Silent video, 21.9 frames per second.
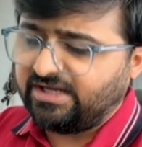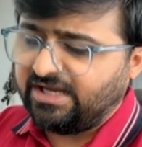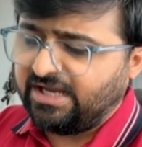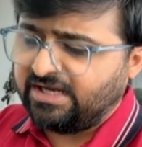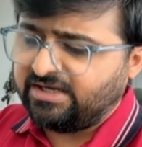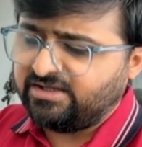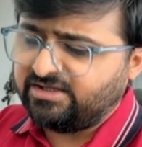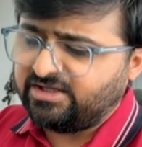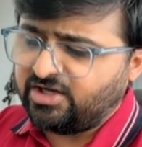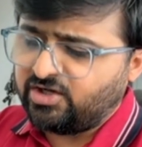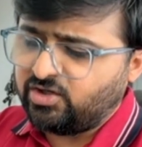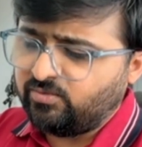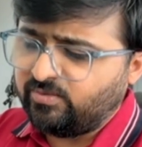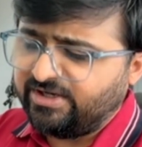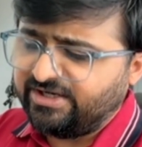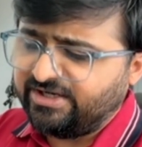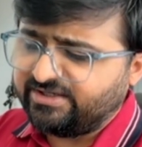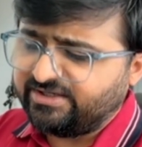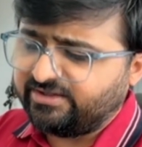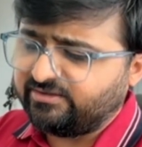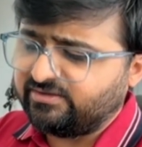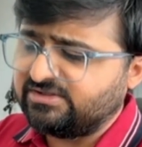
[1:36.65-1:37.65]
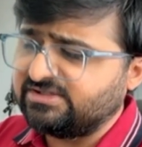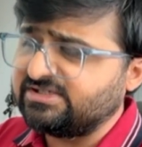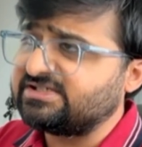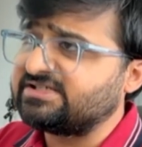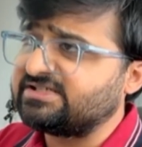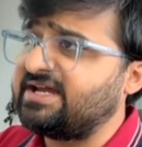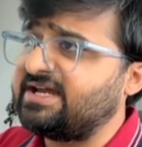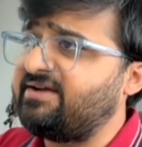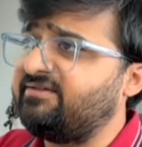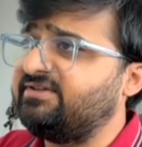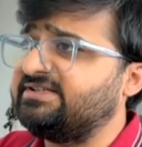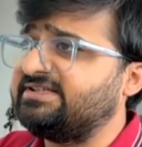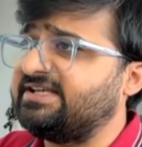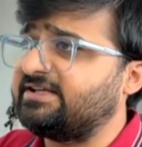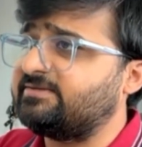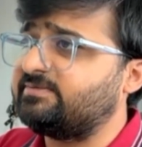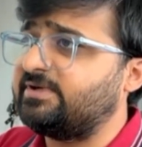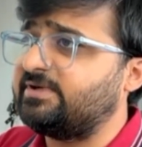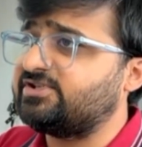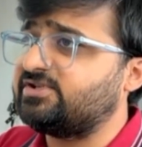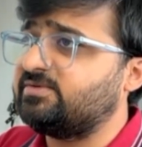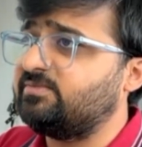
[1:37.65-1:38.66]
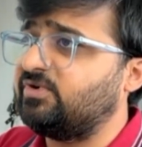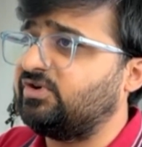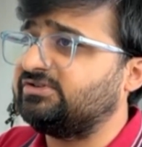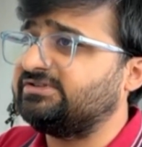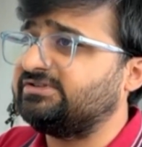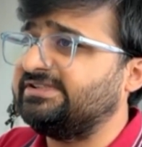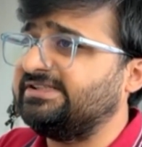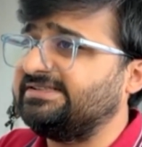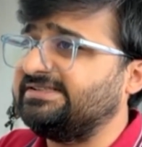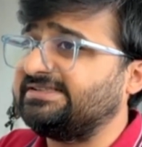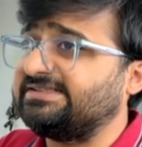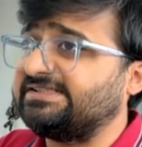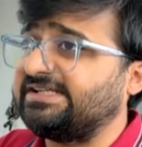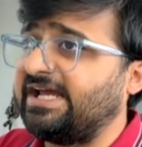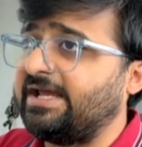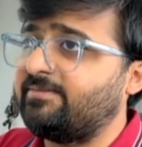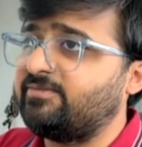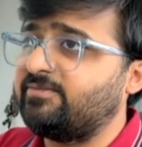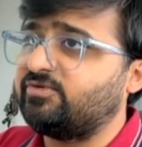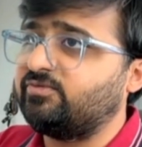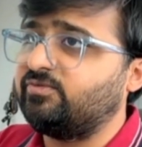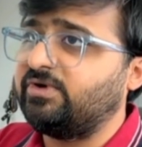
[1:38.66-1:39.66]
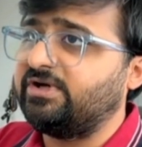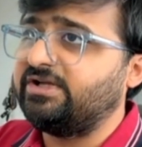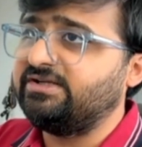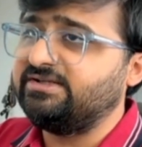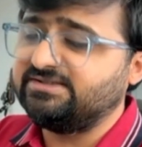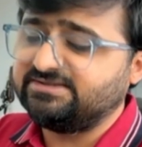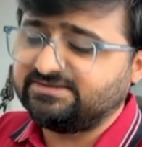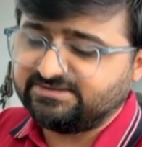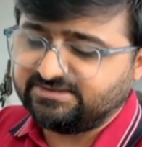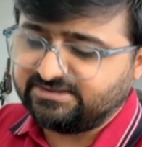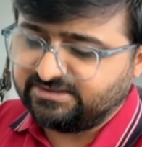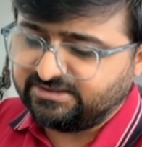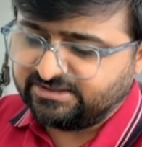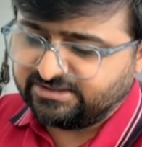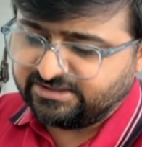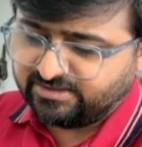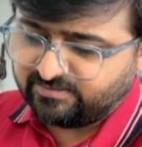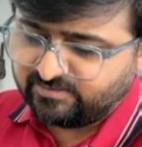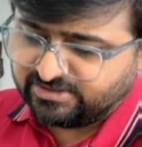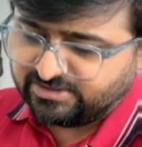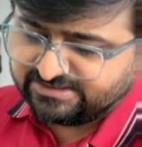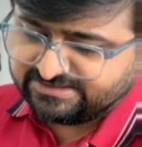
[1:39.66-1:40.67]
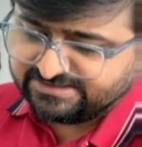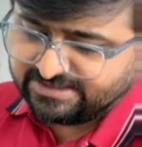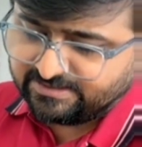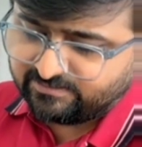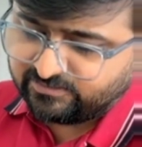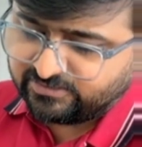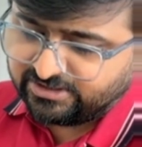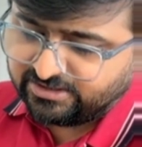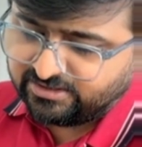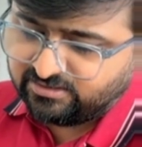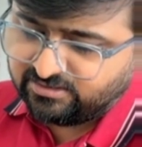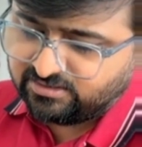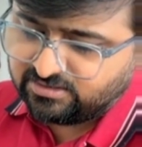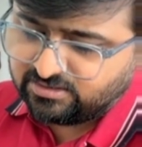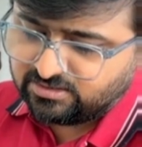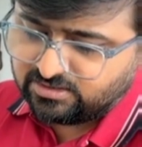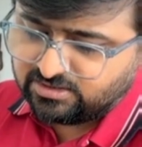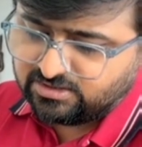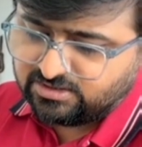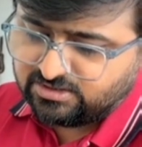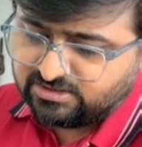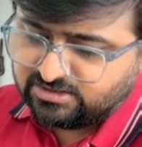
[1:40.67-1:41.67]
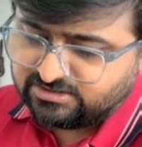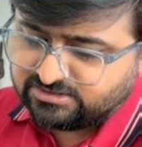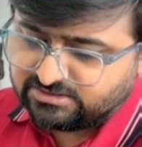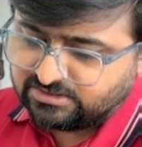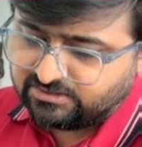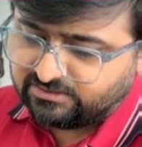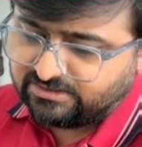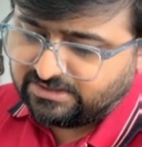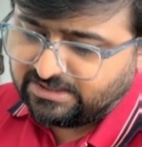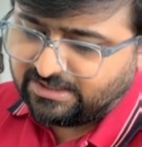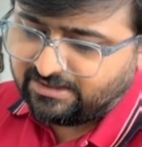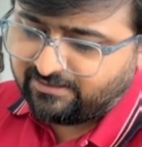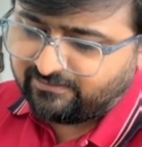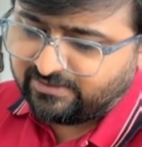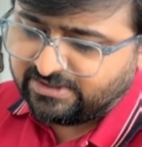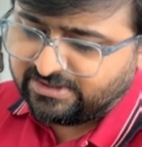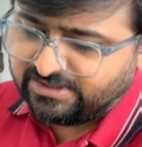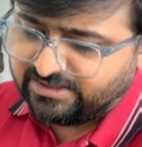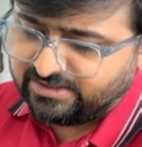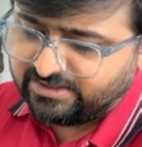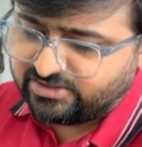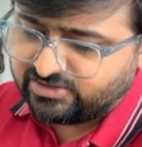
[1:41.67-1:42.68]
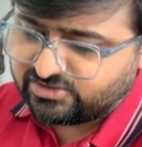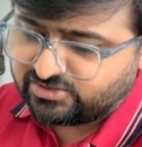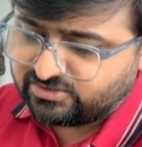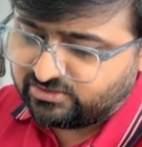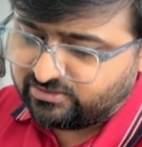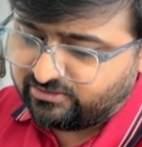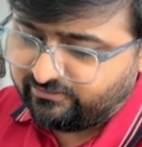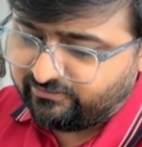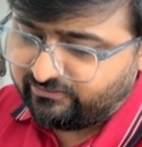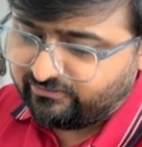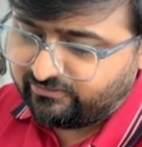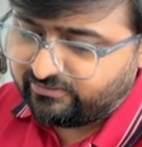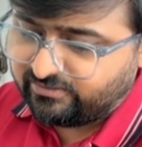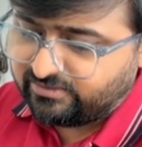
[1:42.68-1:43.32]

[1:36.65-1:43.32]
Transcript: and in the numerator you'll just have this expression because this times 1 is nothing but the same thing. So you'll have integration of